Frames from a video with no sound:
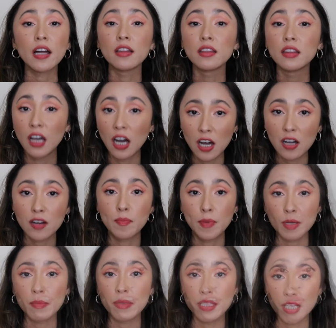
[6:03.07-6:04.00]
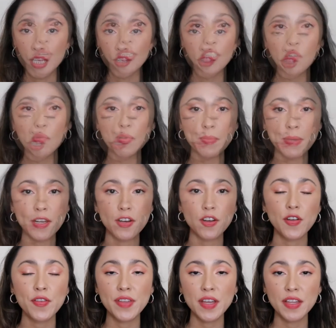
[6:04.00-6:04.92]
lot of pigmentation. Show you a little bit
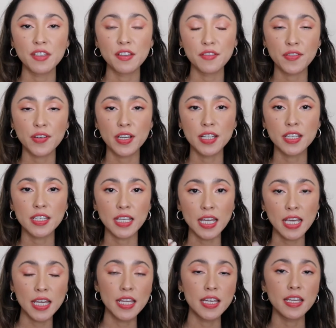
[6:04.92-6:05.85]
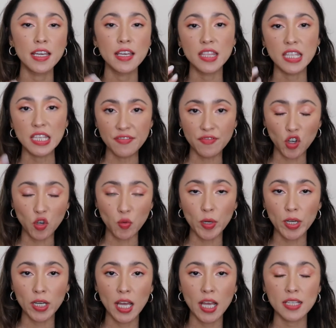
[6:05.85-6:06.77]
better the difference in the
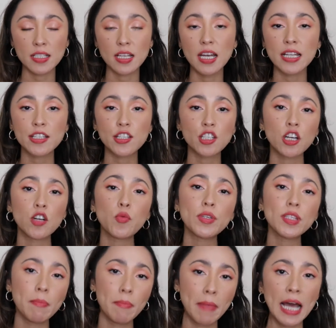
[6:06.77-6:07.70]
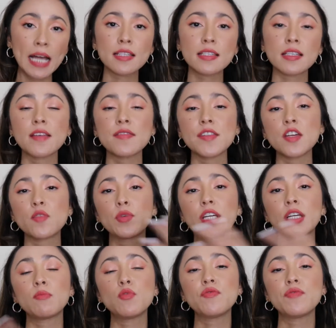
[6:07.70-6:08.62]
formulas. Let's start with the mattes, and then we
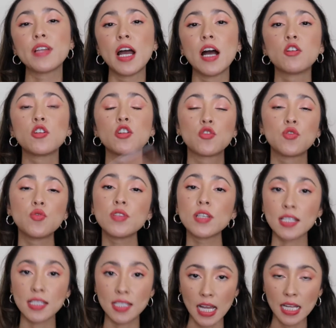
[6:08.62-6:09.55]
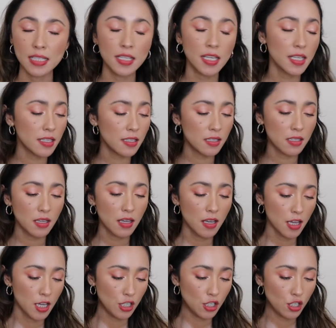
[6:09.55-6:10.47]
can move down to the satins.
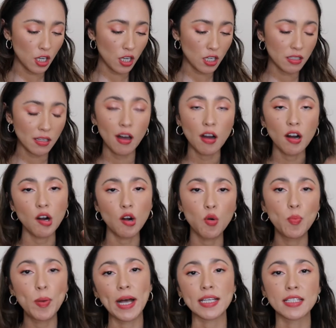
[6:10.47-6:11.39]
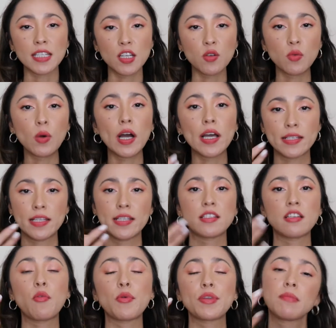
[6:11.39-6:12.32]
Just opacity-wise, let's
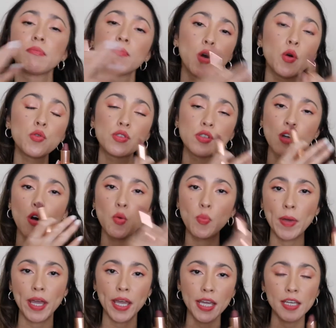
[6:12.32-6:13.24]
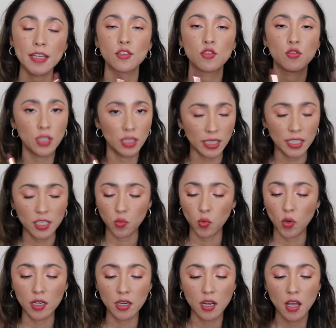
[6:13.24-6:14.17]
start with the most opaque to the least
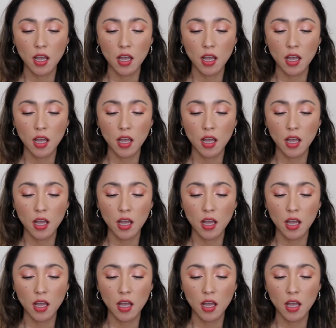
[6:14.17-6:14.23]
one.